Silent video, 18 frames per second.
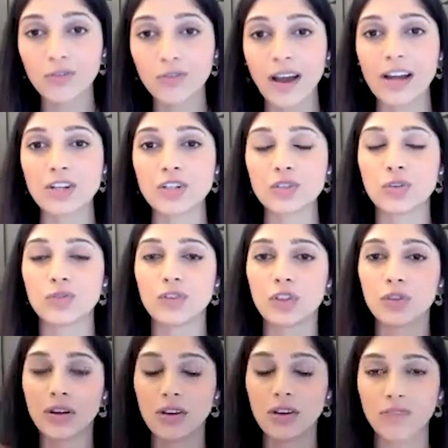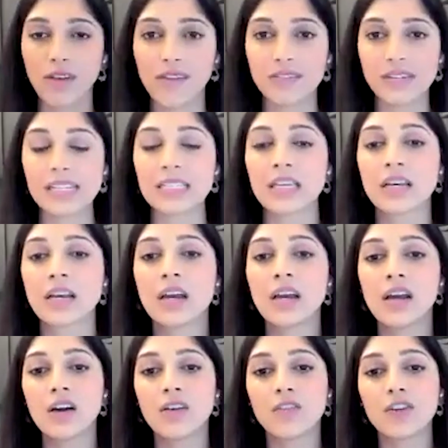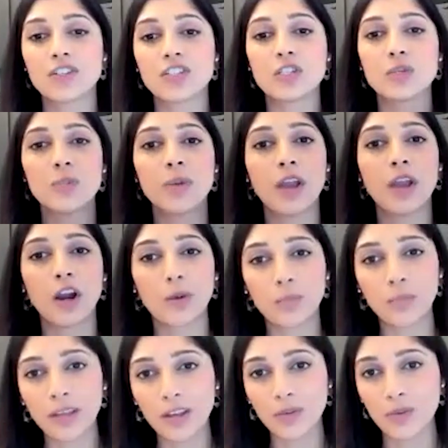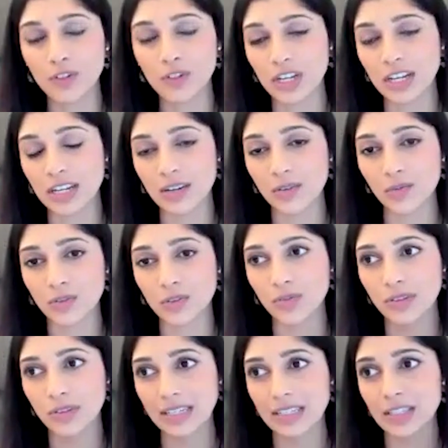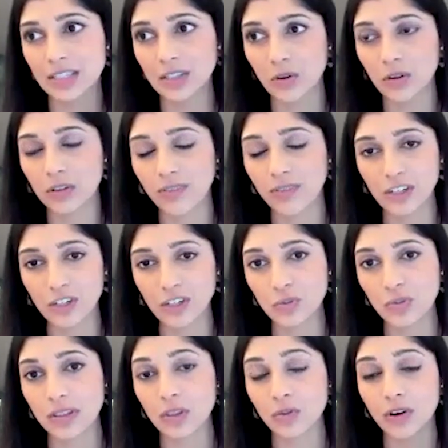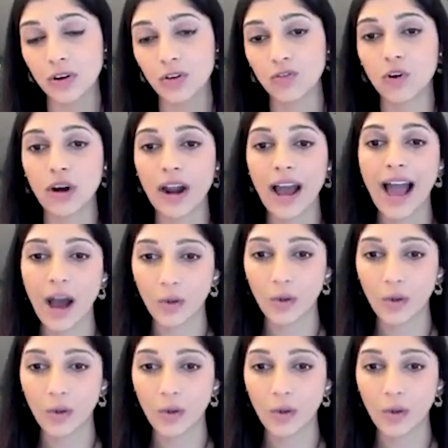factors over 3 to 5 days, versus PRP, which releases growth factors within 3 to 4